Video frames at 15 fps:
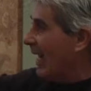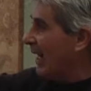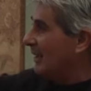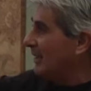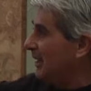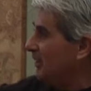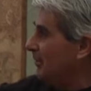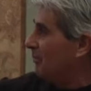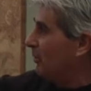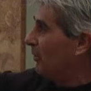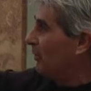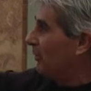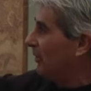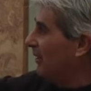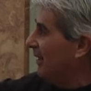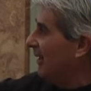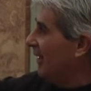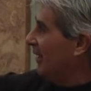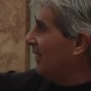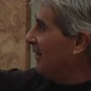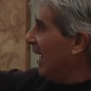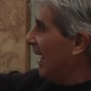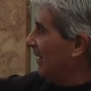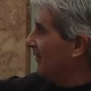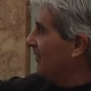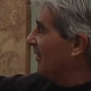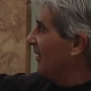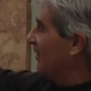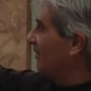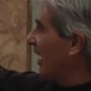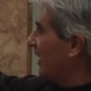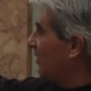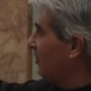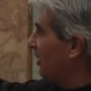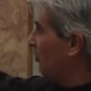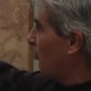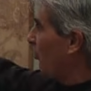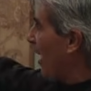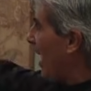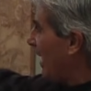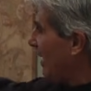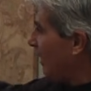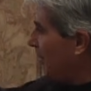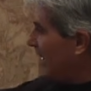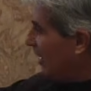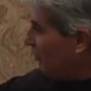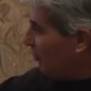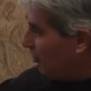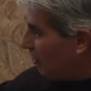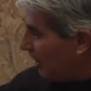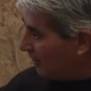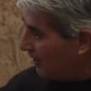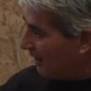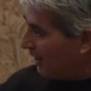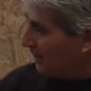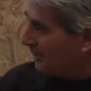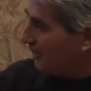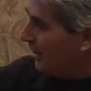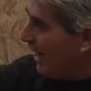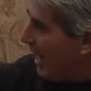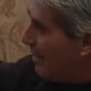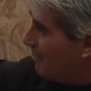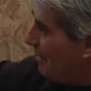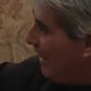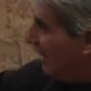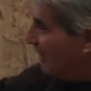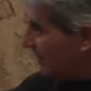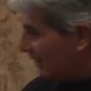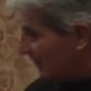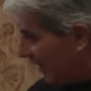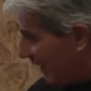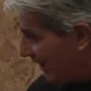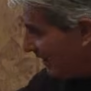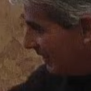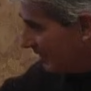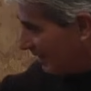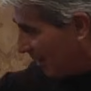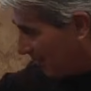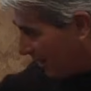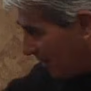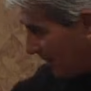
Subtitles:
and I see the bull dancing. I can see his rack coming. He's just under that bench. He's like this coming